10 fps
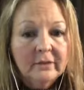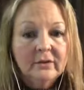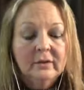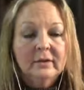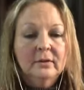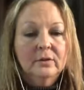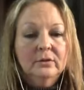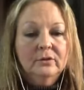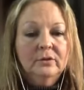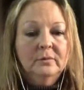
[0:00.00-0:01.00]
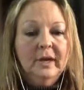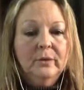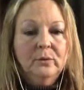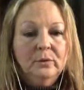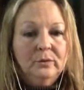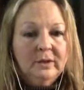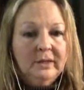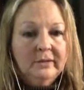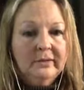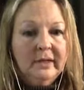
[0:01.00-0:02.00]
So those are my woundings
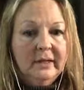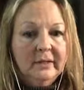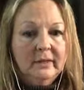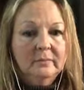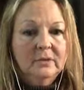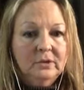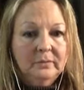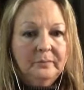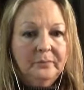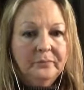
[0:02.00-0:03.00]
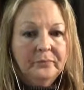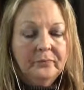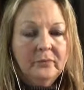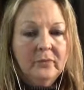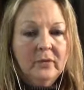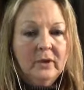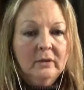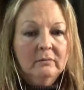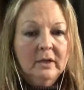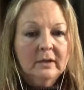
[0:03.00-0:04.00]
that I come to.
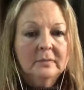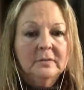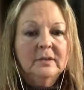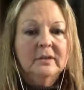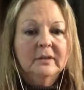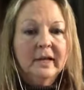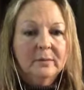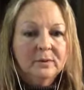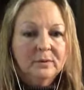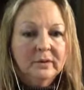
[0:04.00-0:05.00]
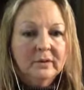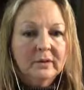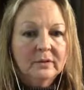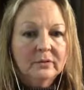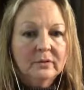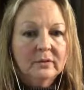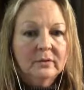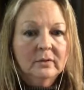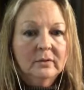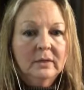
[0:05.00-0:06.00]
I come to the table with those.
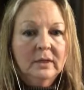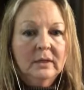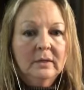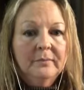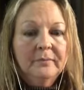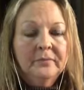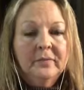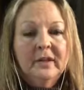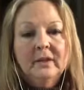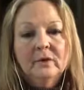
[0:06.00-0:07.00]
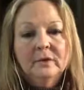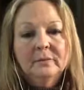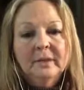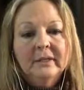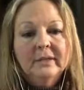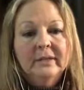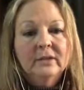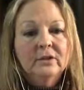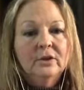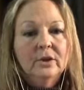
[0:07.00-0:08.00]
The old me didn't
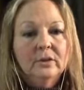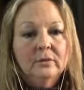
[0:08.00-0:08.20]
know.